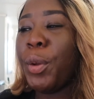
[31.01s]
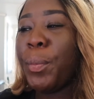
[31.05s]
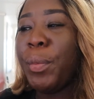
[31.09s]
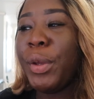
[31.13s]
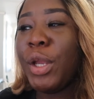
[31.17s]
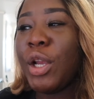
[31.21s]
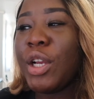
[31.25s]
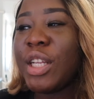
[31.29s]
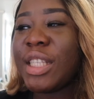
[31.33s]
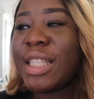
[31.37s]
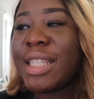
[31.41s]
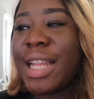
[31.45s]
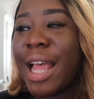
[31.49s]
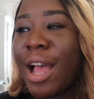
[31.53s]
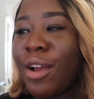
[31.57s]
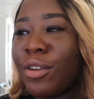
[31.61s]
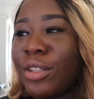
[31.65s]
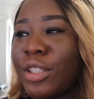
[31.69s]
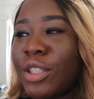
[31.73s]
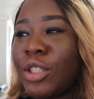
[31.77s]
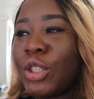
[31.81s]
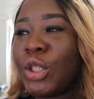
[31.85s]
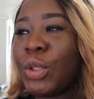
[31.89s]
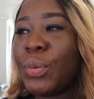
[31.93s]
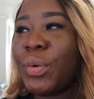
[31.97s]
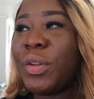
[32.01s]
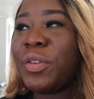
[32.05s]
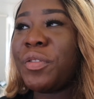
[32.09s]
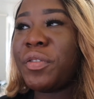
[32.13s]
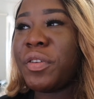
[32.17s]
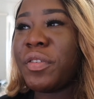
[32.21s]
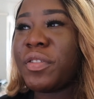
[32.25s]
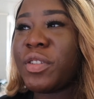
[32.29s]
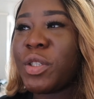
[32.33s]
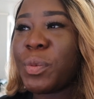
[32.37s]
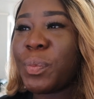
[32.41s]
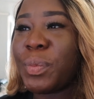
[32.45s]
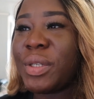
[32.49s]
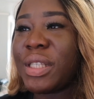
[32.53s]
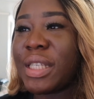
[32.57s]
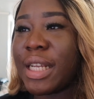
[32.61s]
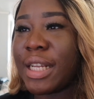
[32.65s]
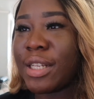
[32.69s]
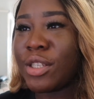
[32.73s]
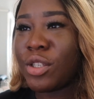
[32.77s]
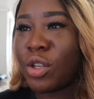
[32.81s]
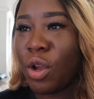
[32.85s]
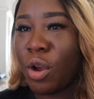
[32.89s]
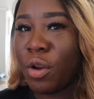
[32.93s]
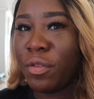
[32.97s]
because now they're doing
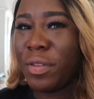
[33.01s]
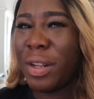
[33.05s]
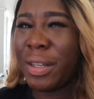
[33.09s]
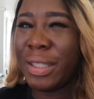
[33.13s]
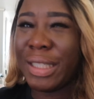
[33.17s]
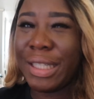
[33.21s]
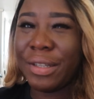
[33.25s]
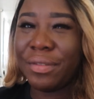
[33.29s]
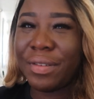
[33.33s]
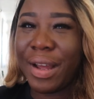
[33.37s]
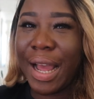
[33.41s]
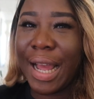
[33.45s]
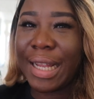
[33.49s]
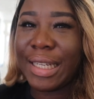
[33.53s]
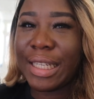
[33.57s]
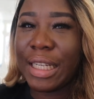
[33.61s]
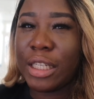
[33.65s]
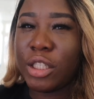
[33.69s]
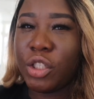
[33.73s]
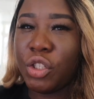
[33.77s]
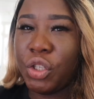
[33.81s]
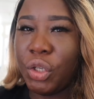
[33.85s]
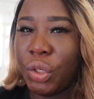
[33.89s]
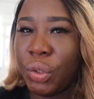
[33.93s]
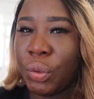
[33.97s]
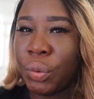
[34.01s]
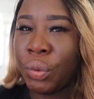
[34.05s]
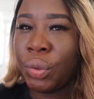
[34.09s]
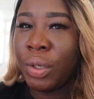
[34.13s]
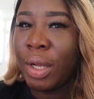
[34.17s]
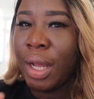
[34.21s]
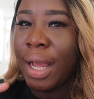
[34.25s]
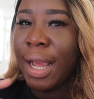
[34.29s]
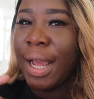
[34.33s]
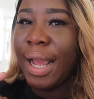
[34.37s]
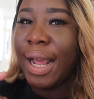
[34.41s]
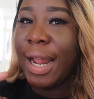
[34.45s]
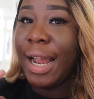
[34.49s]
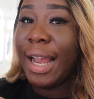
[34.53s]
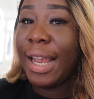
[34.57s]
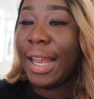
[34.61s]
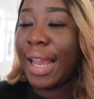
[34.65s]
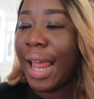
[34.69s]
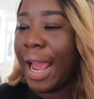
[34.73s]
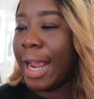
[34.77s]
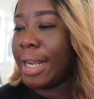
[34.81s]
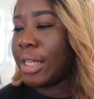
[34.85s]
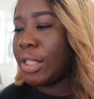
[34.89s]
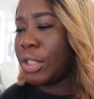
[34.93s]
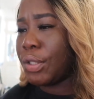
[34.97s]
50% off and they've added new
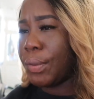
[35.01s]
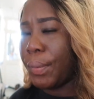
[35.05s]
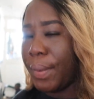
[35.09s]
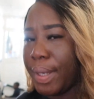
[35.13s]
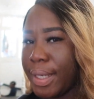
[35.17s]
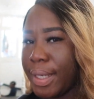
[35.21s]
line to